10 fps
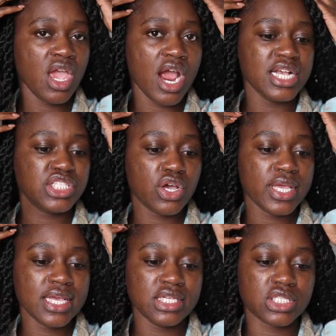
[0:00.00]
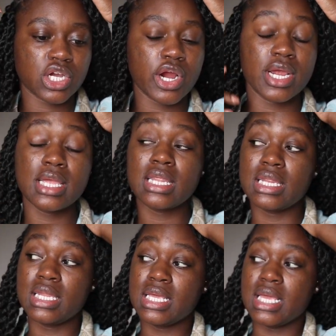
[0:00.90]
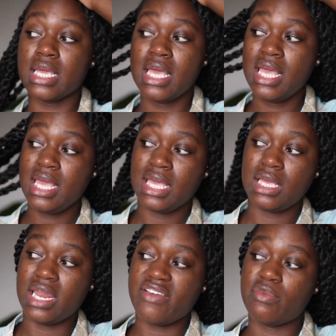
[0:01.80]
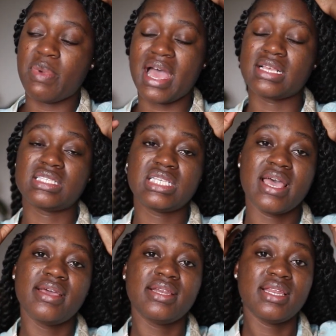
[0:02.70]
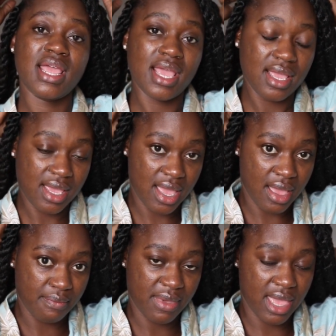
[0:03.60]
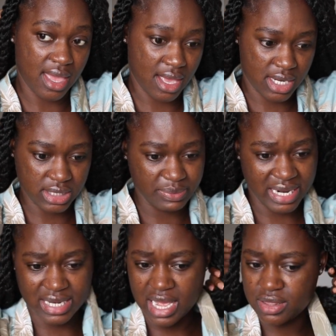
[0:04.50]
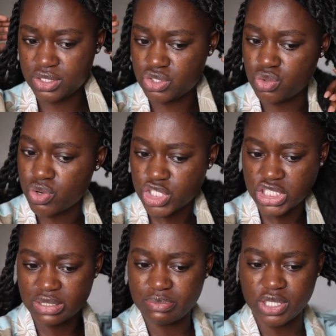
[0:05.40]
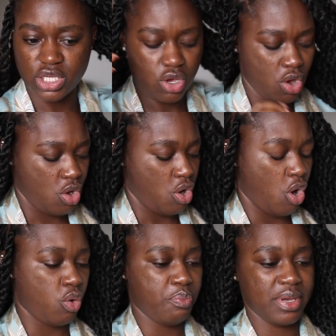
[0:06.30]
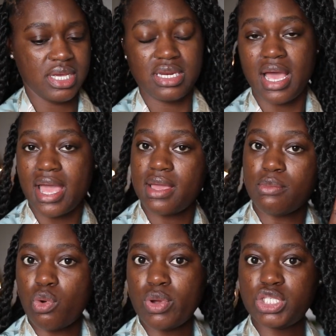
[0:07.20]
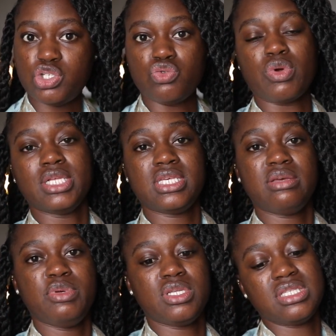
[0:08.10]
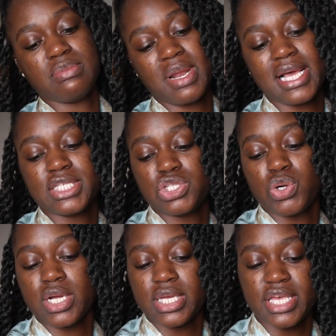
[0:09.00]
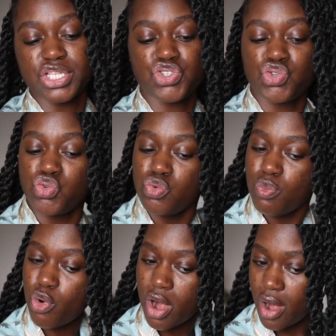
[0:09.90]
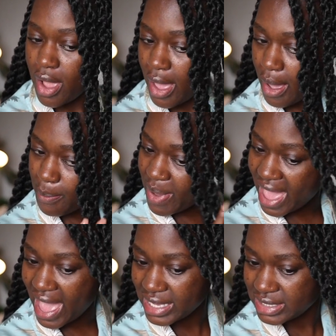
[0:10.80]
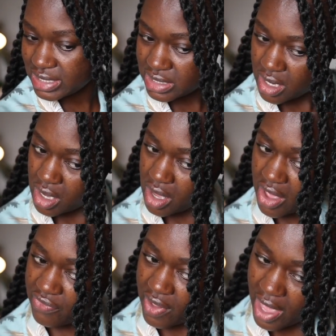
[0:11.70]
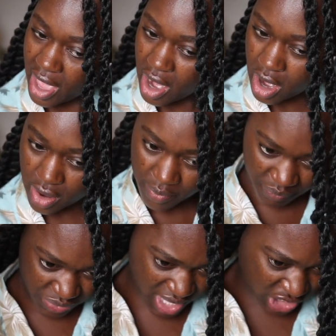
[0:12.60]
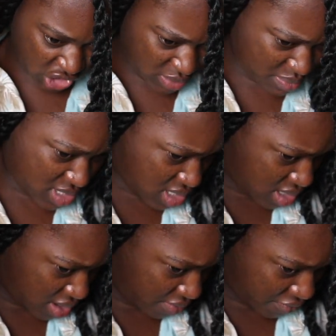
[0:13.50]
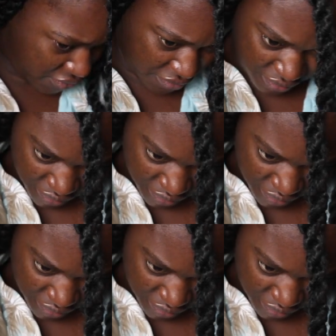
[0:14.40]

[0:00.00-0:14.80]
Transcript: All right, so it is currently 11 past 10 a.m. and by now the store should be open. I am going to run to the beauty supply store, get two more packs of hair. That should be enough.